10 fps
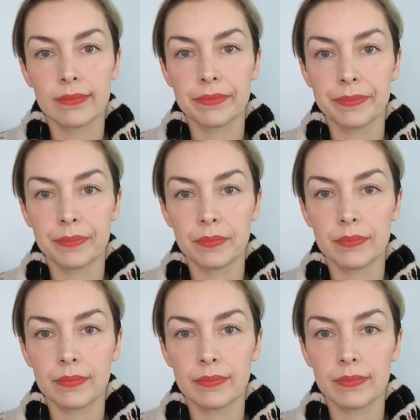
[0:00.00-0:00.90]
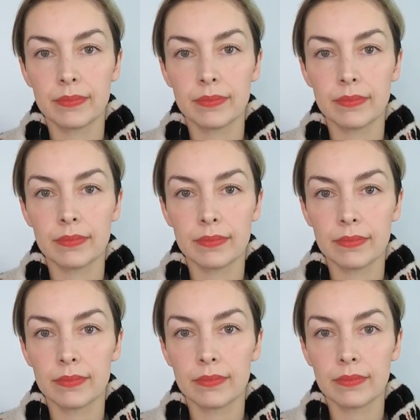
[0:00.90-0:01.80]

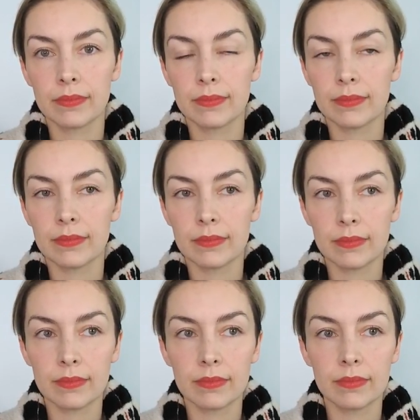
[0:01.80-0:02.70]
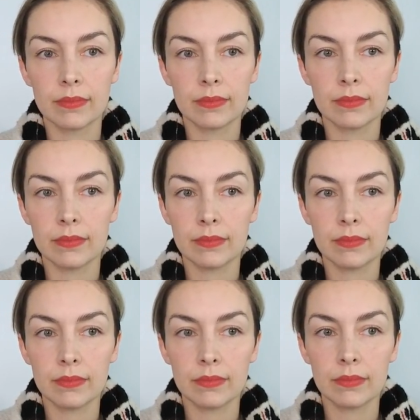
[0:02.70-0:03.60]

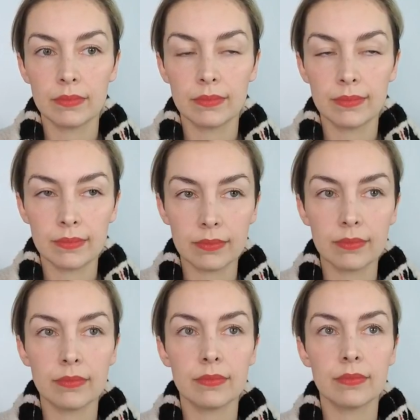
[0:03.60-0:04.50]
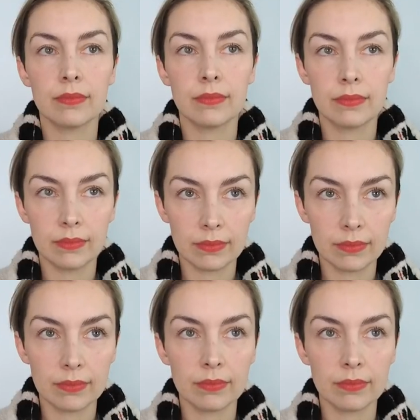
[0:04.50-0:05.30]
No words are spoken by the person on screen.